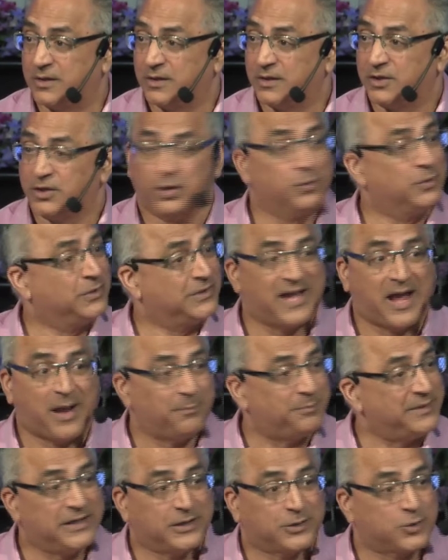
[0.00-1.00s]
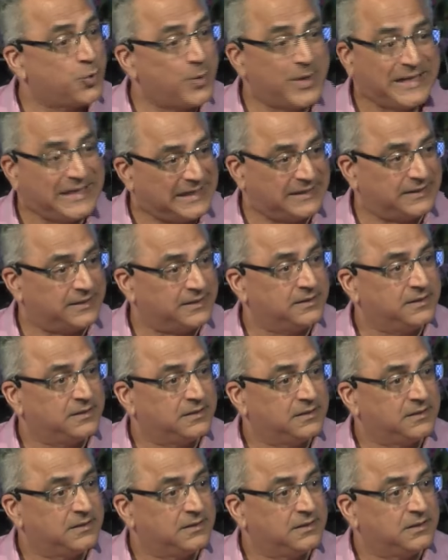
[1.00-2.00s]
You will not be acquitted.
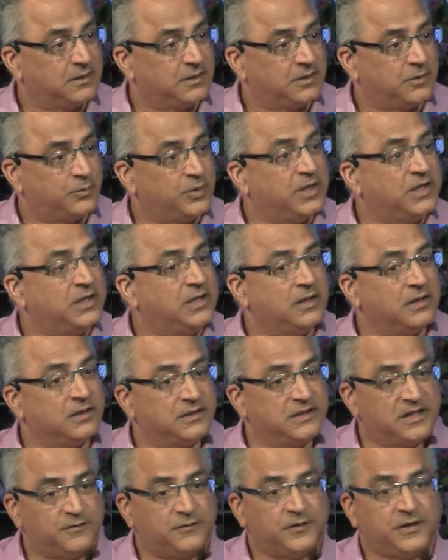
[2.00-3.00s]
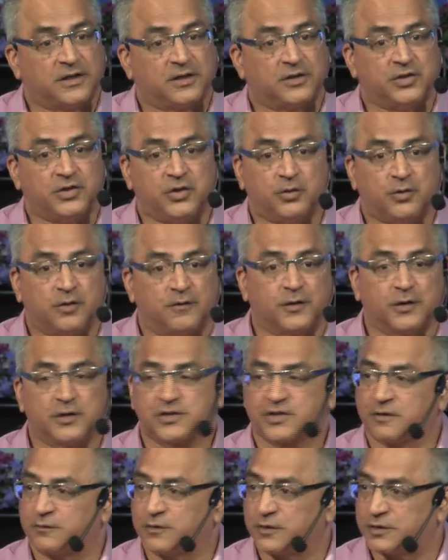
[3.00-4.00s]
We live in a universe
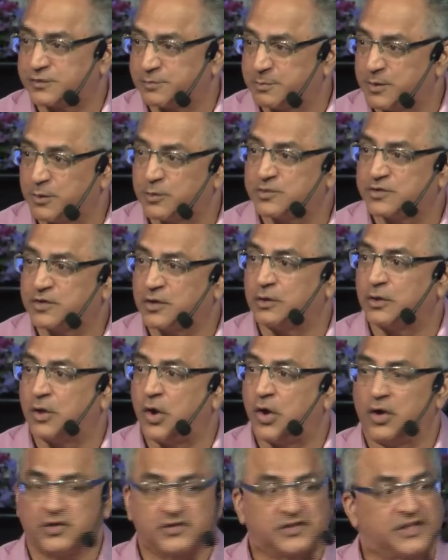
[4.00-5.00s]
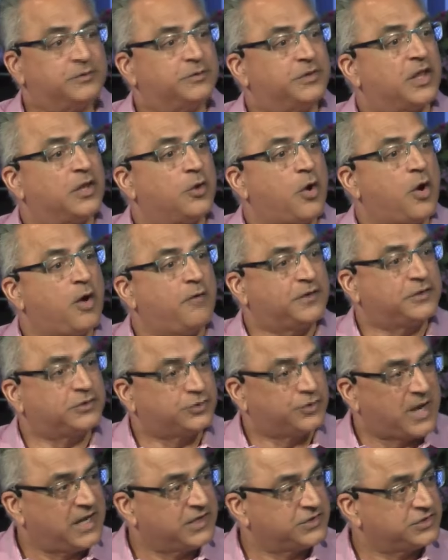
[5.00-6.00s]
of spiritual laws and the law of
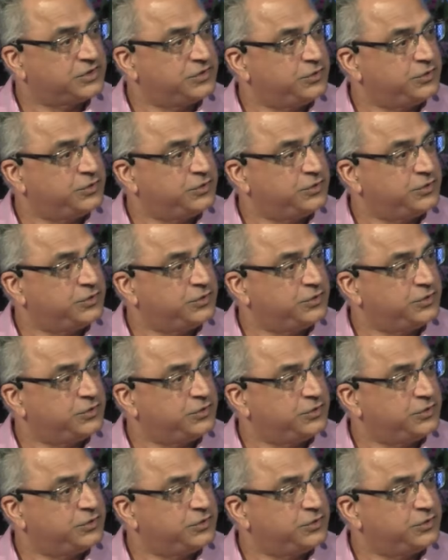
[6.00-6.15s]
attraction.